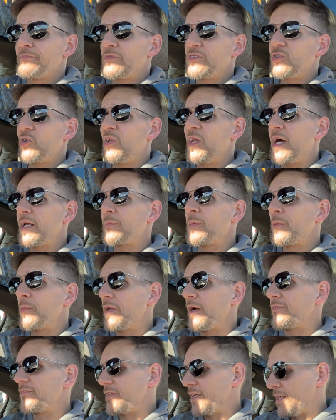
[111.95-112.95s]
So a lot of
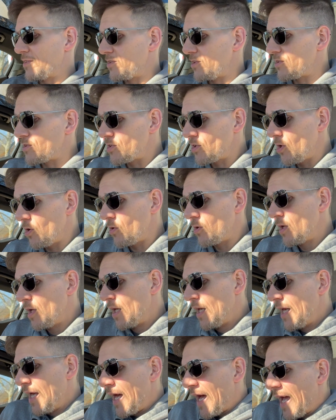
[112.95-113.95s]
people have Teslas. So
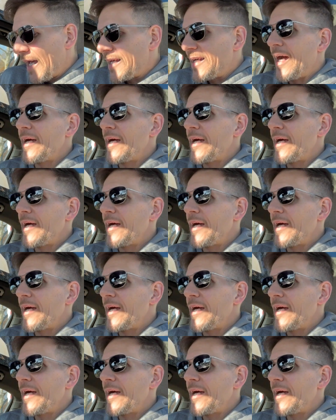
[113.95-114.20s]
I